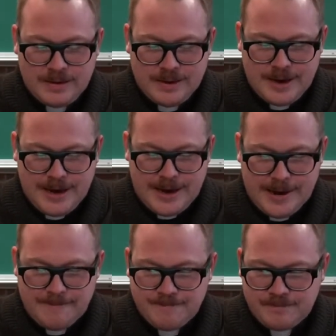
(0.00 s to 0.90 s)

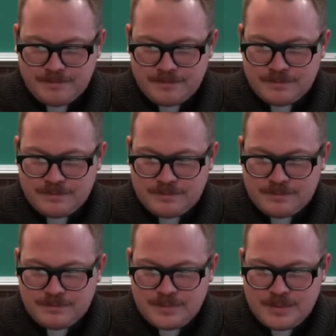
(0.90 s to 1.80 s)

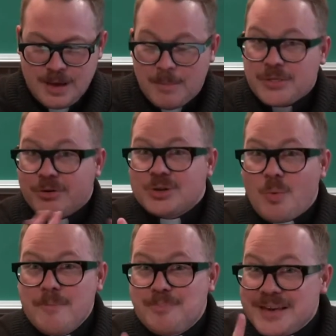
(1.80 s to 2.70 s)
But there is
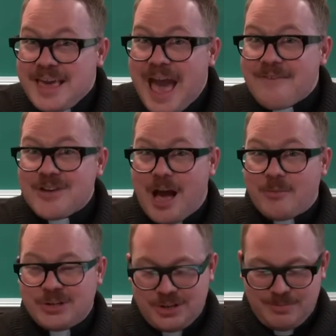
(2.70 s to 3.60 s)
one big caveat
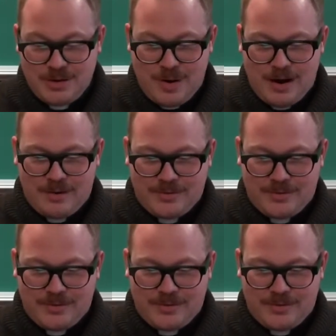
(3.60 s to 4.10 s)
we should be aware of